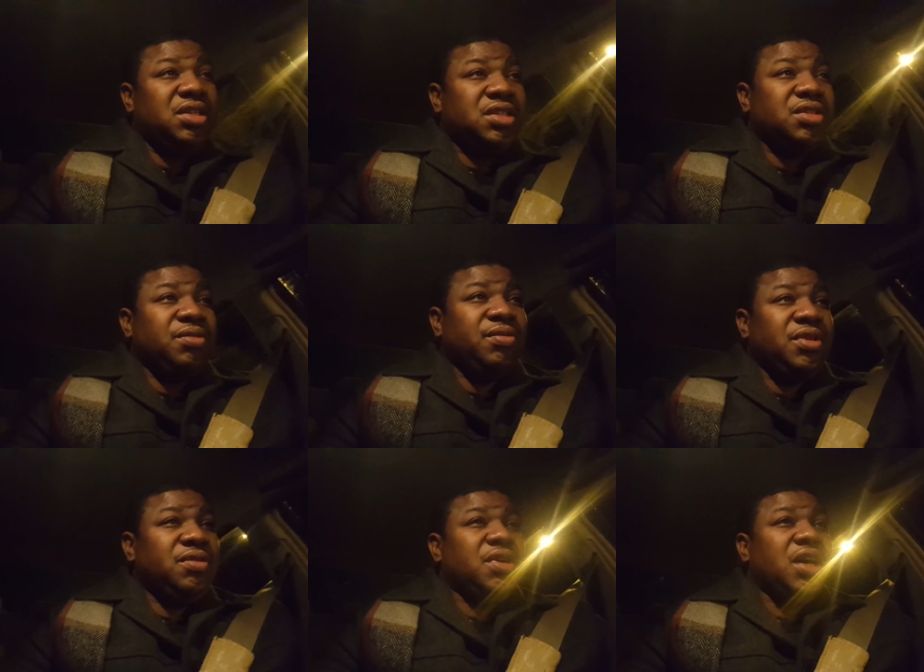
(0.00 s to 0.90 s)
So
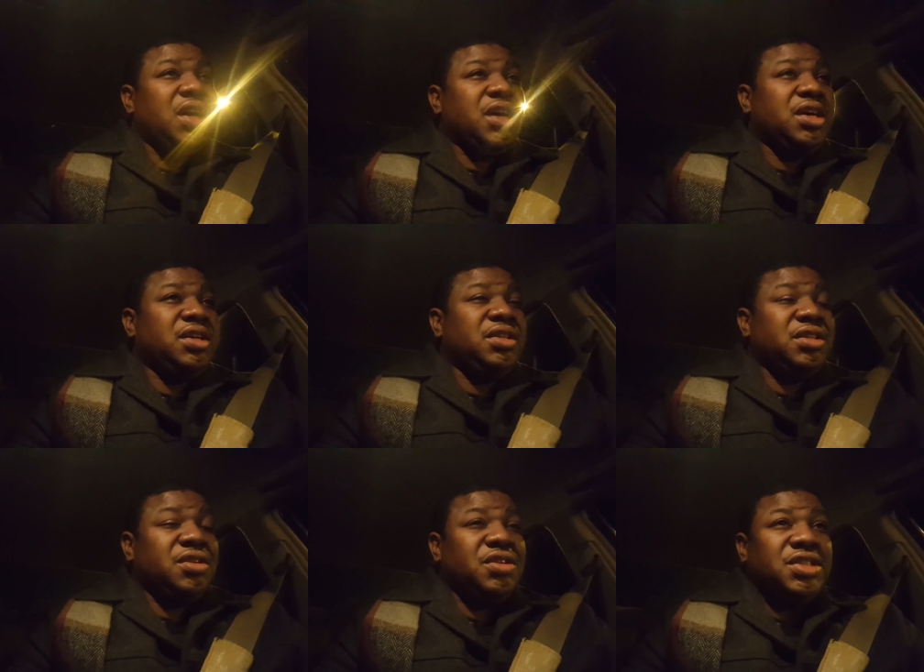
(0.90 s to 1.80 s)
when you got
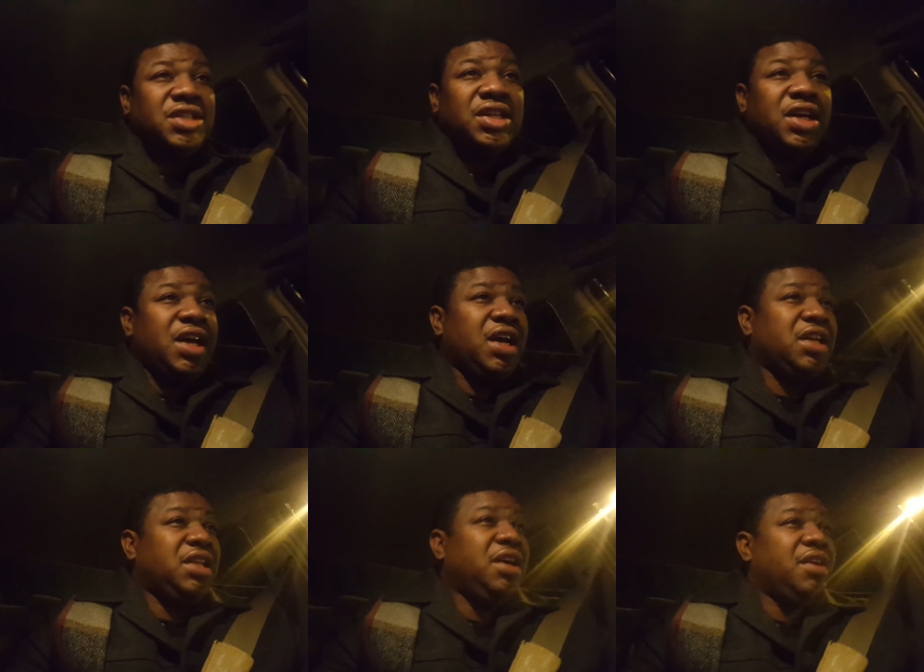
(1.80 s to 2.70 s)
Christina
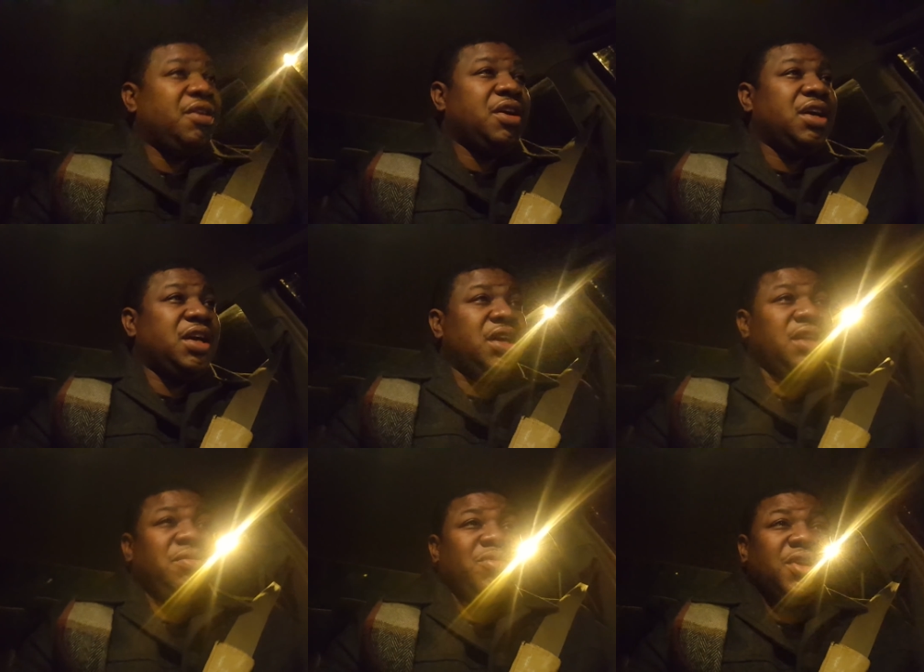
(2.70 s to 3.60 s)
Aguilera
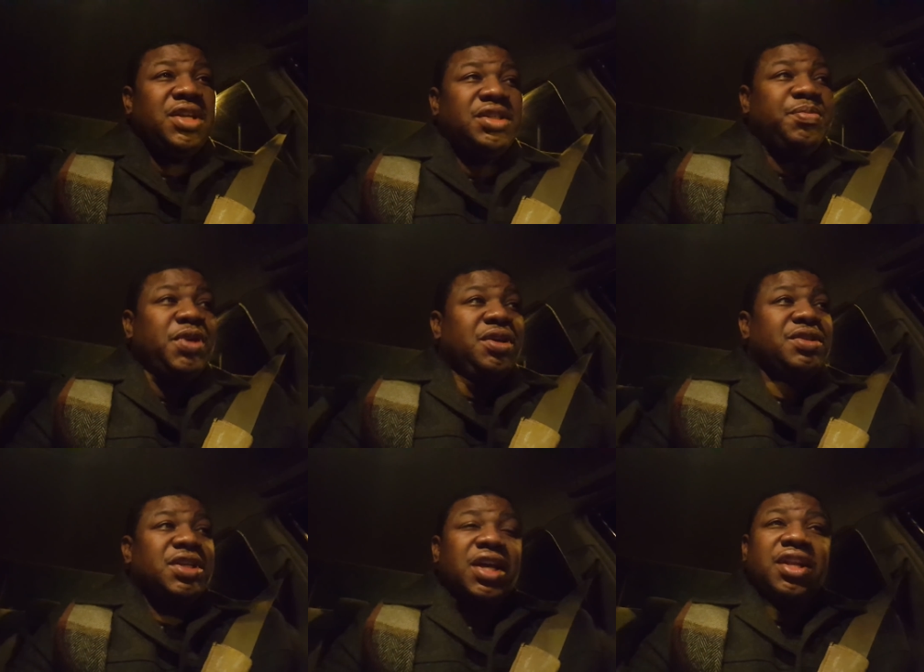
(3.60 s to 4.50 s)
and Britney
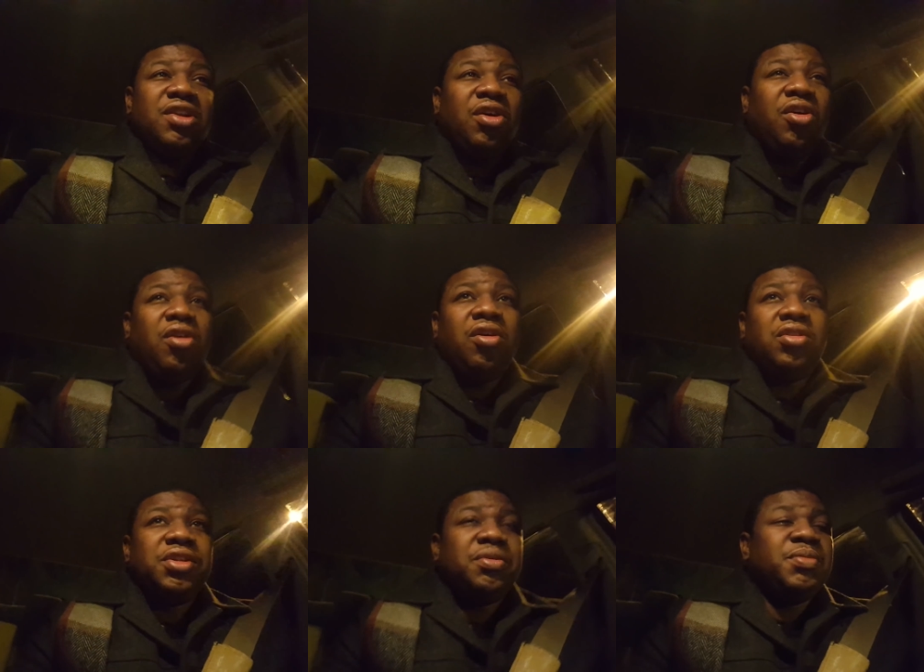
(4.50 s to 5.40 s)
Spears getting
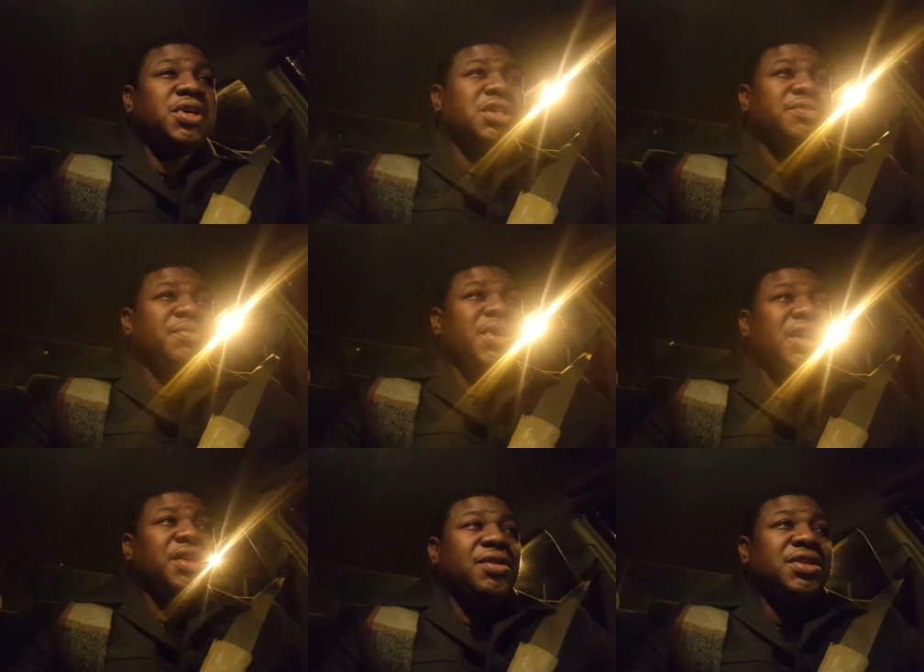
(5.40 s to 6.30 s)
all of the buzz for
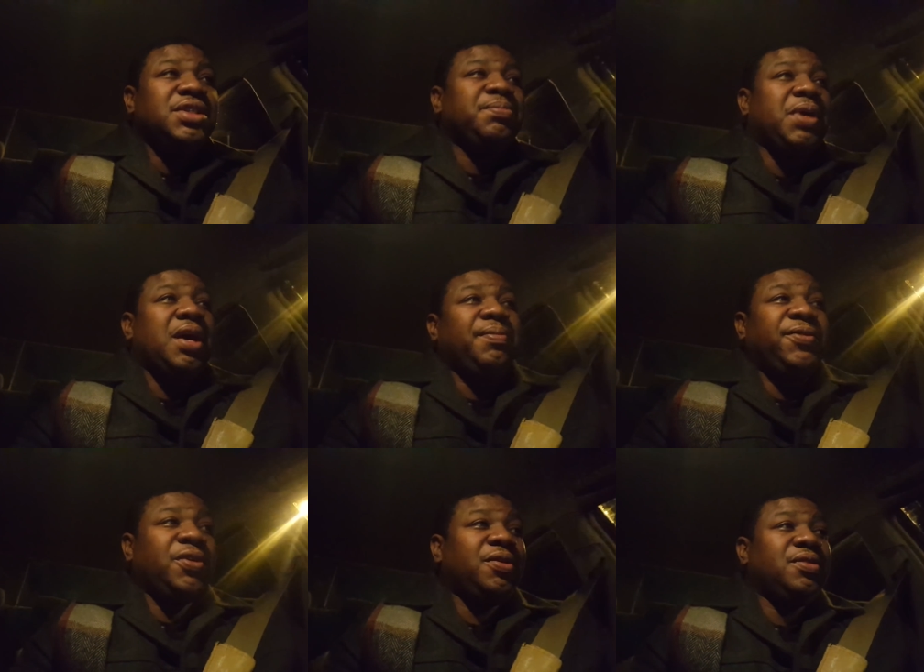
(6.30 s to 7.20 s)
making all these pop
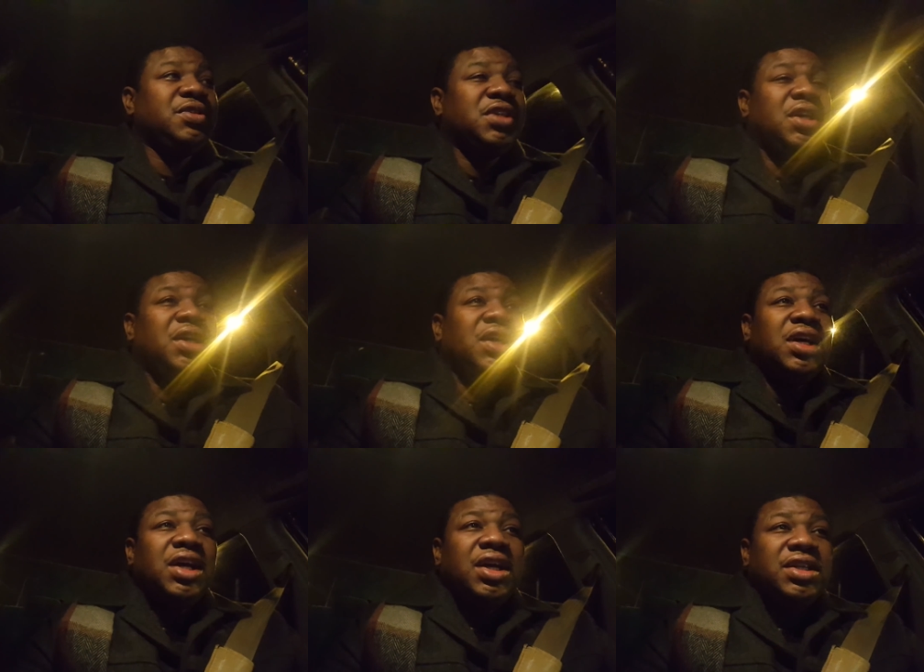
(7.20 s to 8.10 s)
songs,
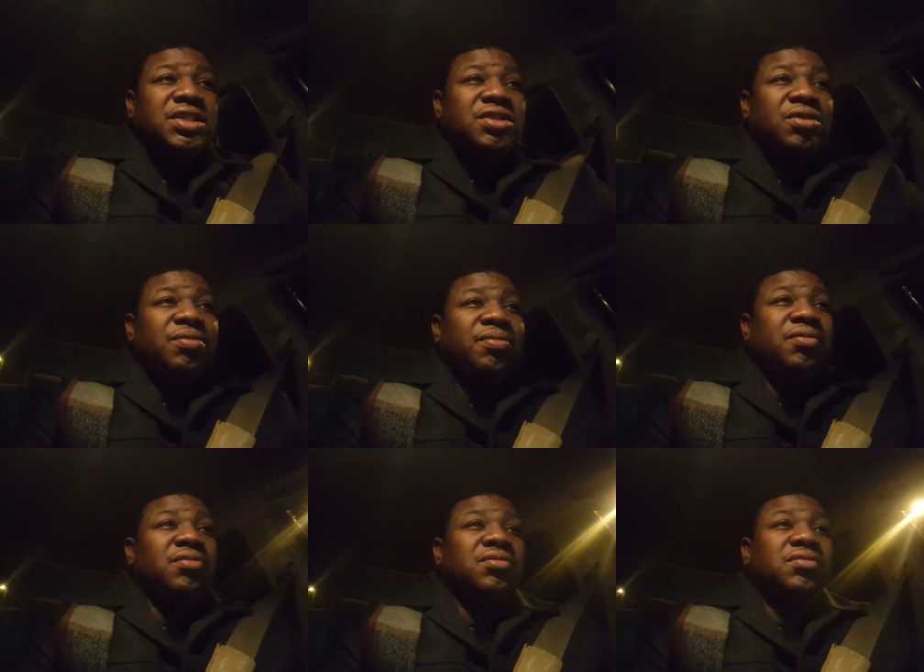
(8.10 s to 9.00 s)
so
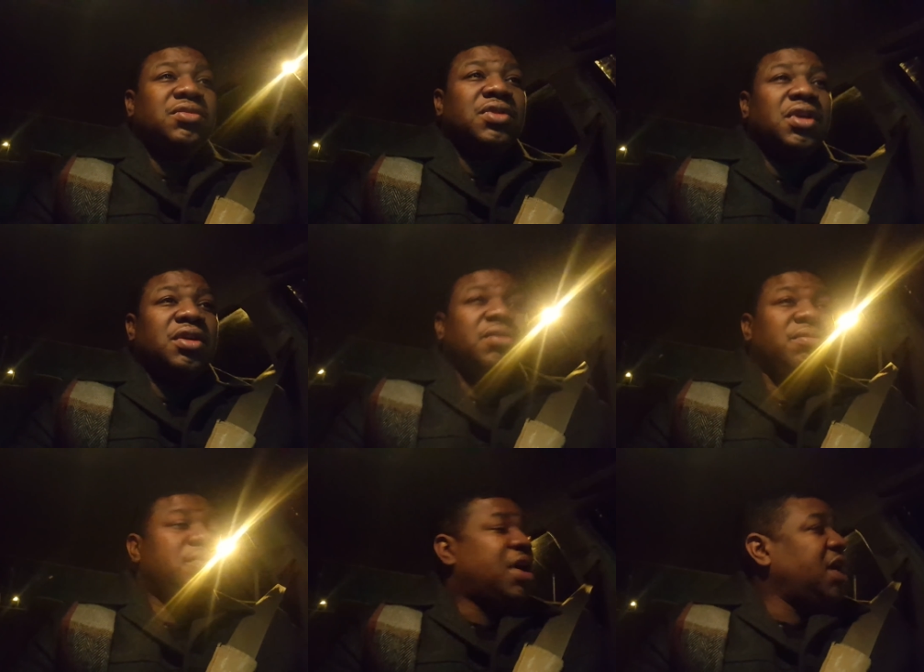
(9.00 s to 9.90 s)

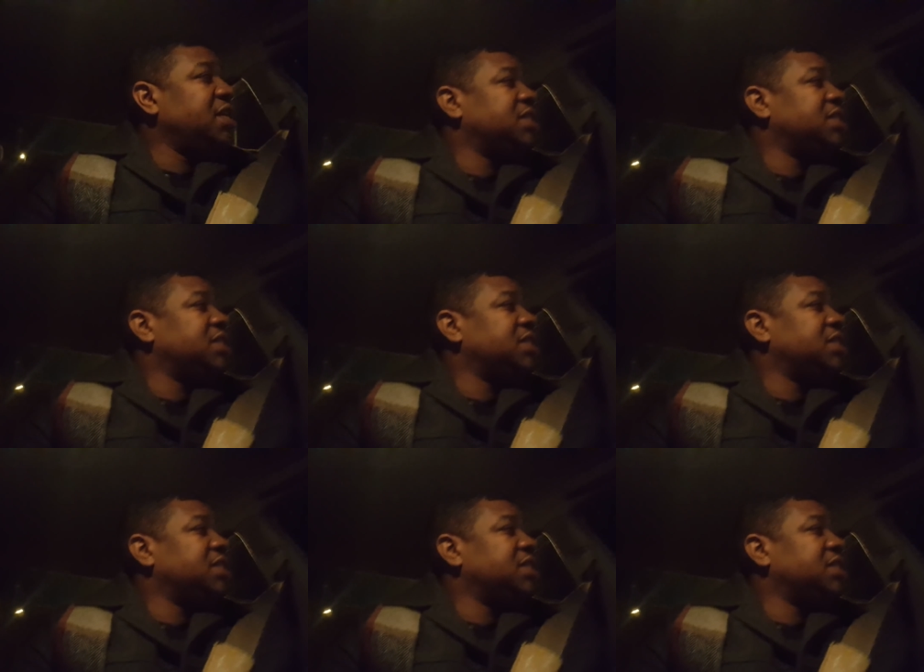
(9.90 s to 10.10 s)
Maya